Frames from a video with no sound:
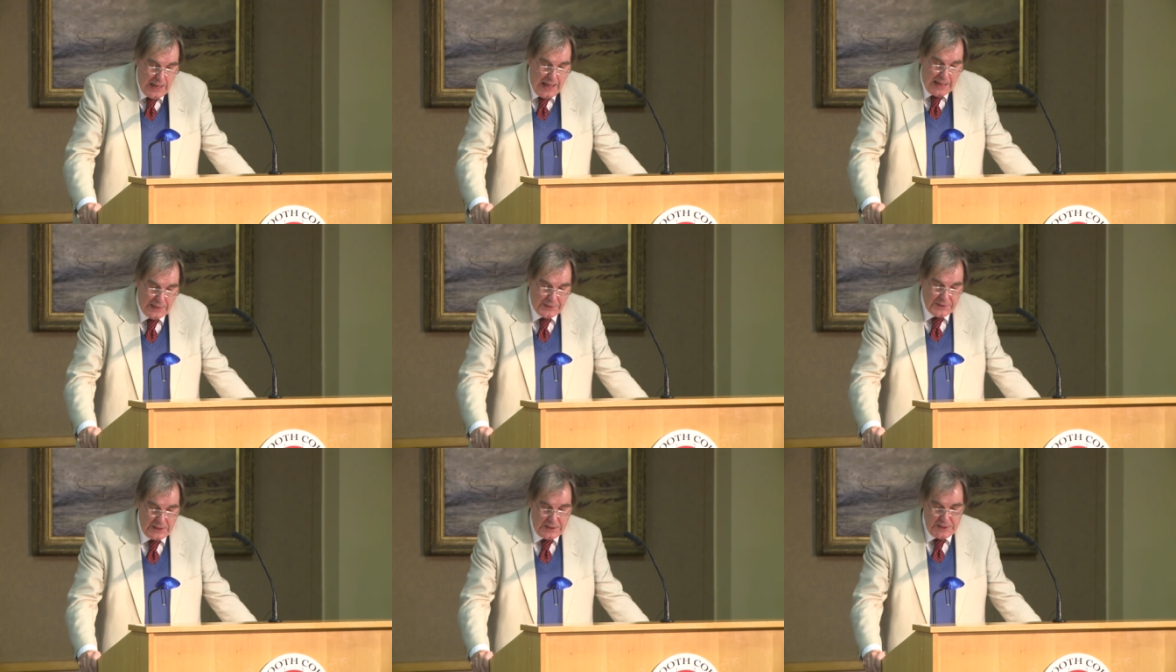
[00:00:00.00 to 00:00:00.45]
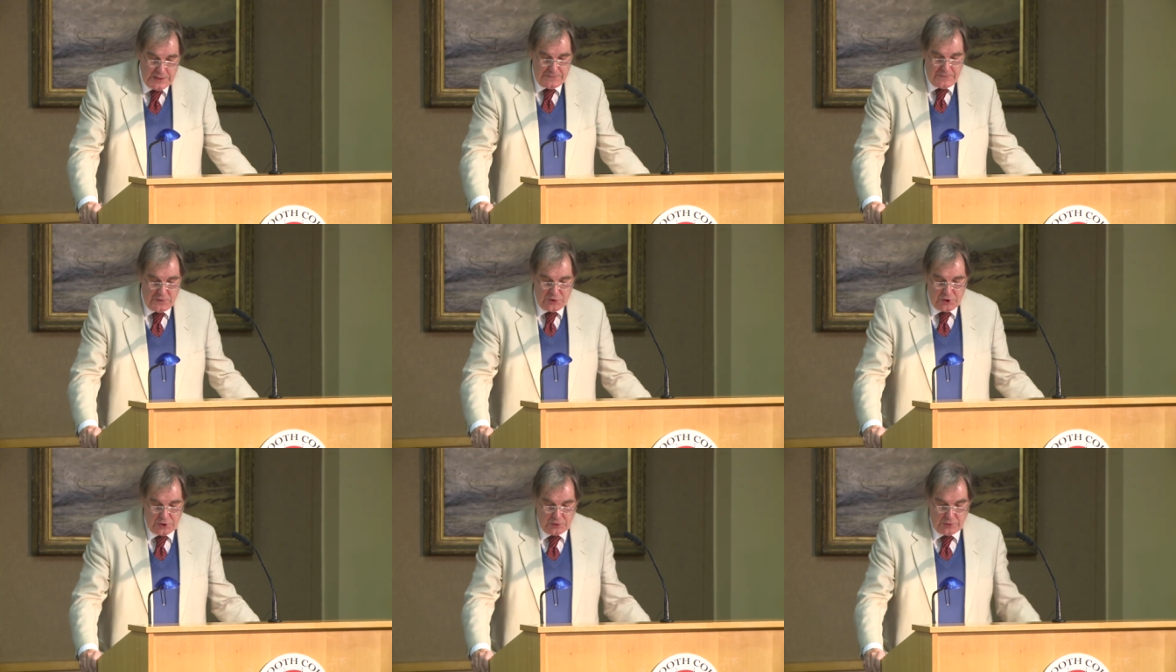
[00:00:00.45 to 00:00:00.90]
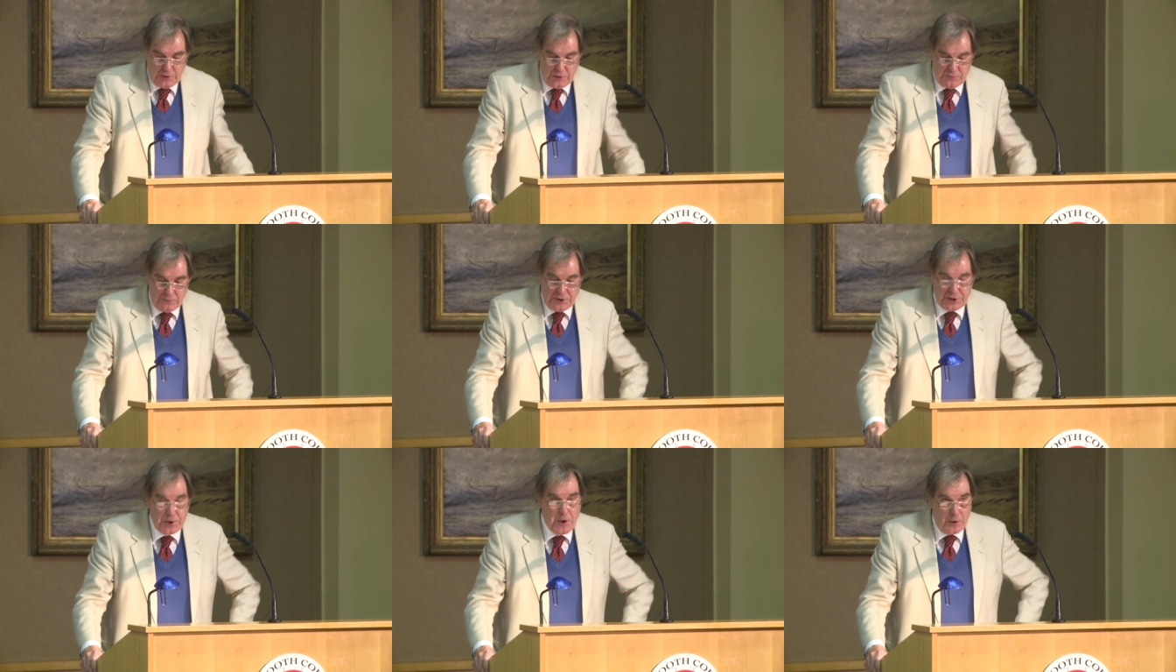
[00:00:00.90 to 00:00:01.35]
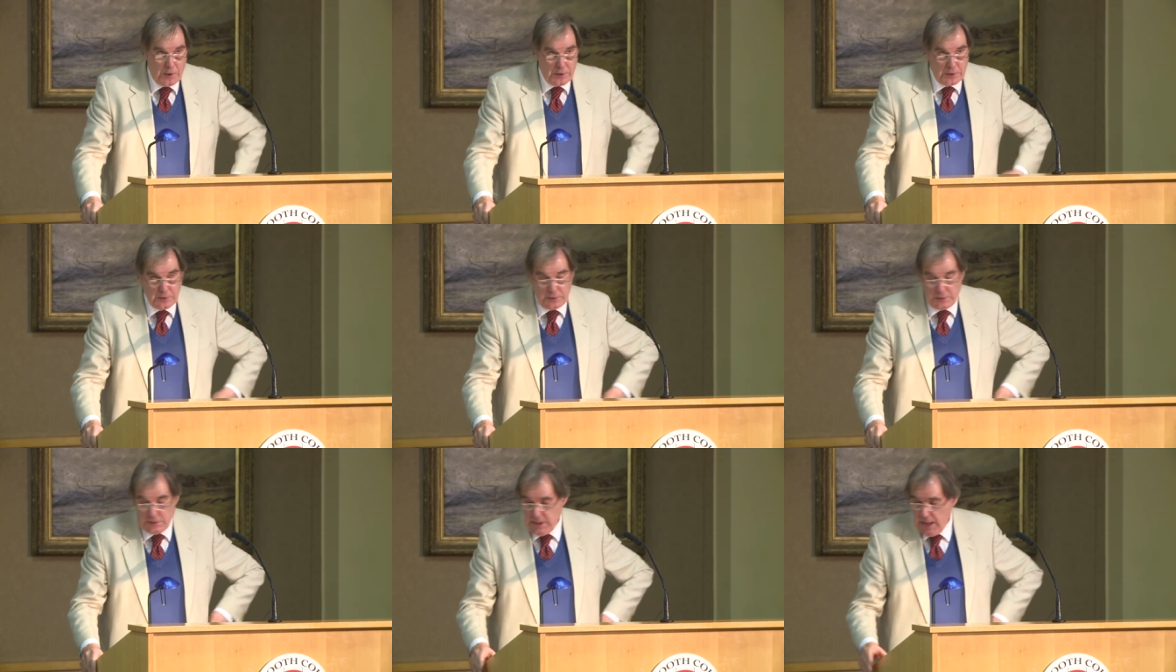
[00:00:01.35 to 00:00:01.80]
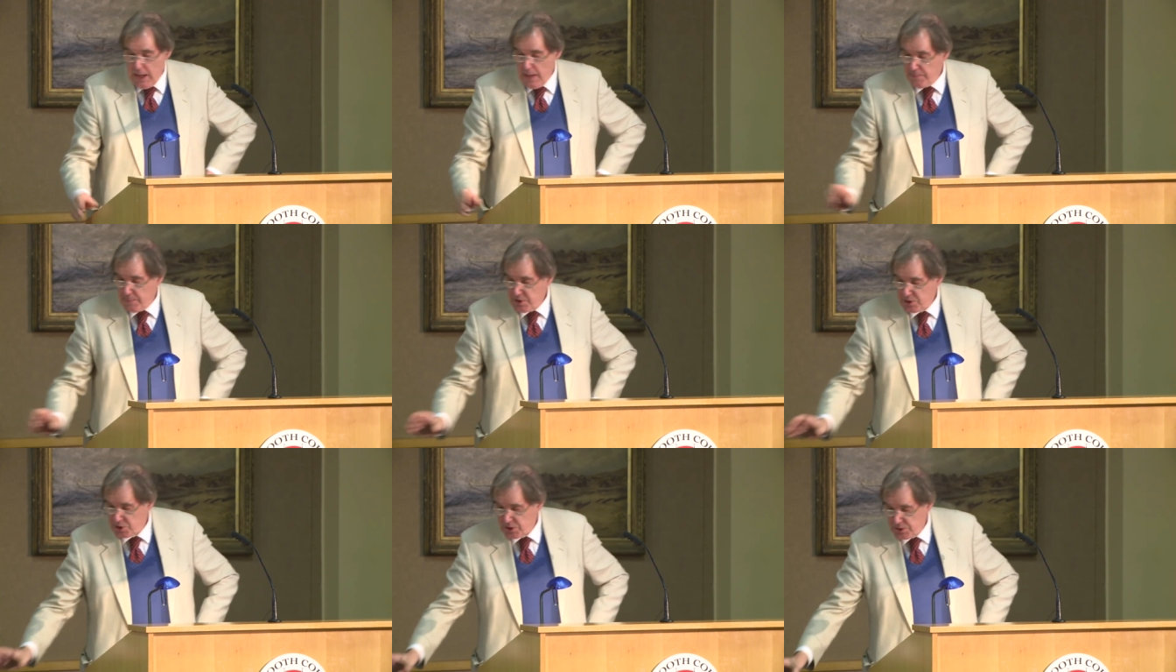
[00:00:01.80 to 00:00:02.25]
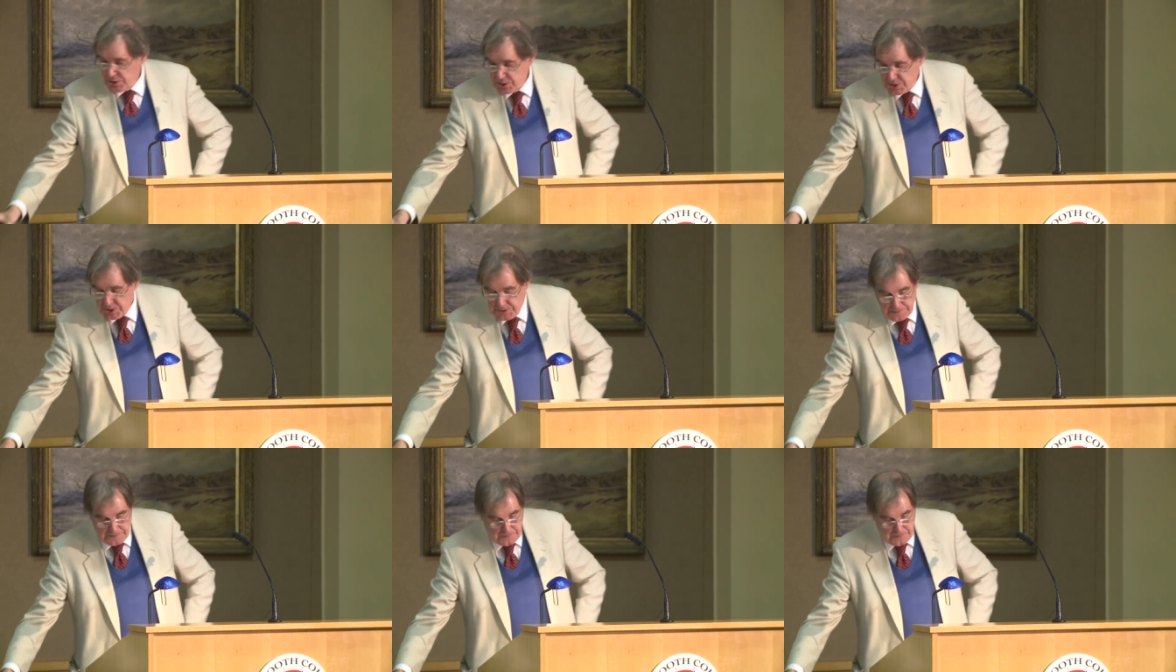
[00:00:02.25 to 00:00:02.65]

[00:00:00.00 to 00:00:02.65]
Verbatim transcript: and individual rhetorical ambitions.